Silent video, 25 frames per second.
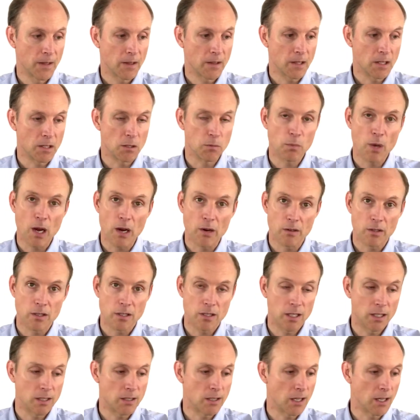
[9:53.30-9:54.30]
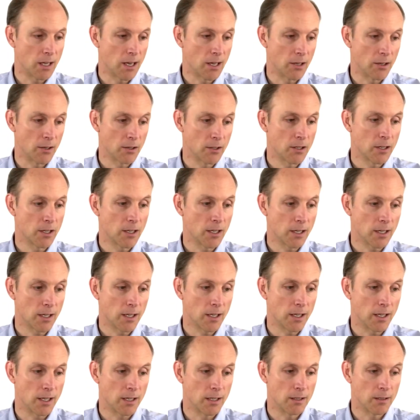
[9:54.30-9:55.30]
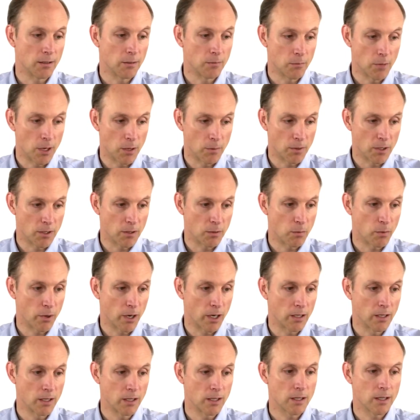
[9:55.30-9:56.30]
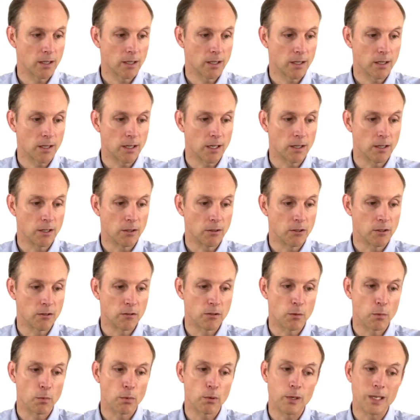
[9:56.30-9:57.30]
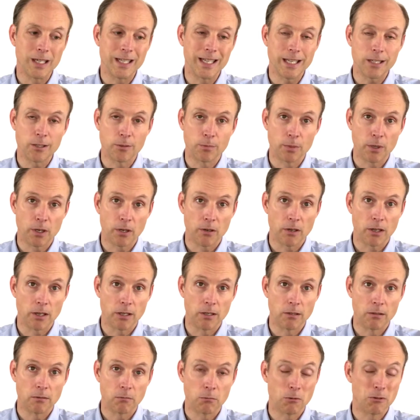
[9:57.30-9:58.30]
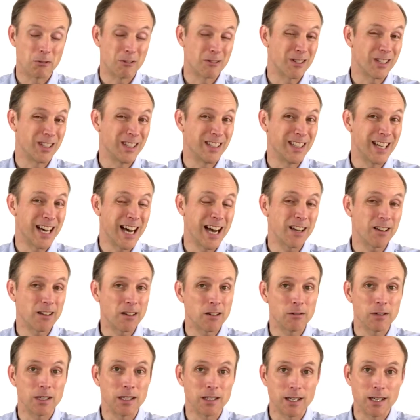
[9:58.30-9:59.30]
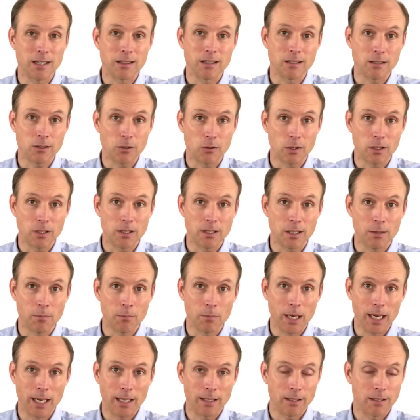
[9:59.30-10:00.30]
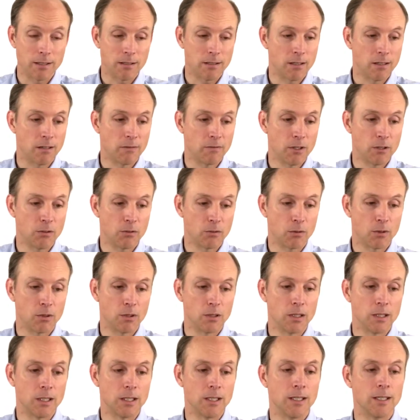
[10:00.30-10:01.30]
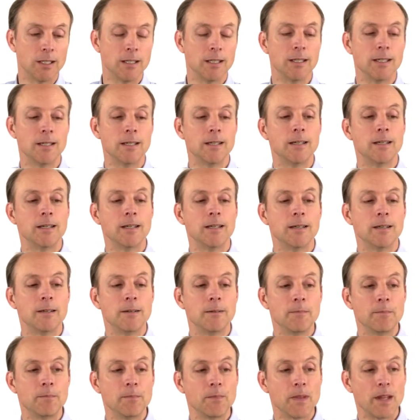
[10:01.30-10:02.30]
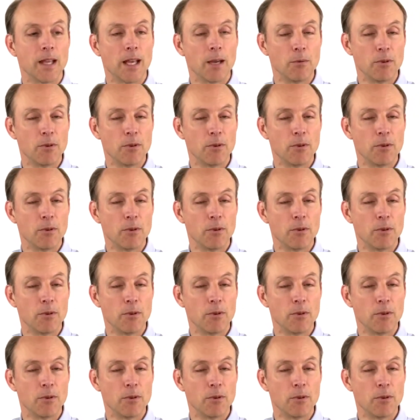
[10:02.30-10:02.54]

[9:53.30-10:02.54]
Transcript: These parents get together and mom gets pregnant, and then there's the prenatal period where there's a lot going on that's going to impact this individual. And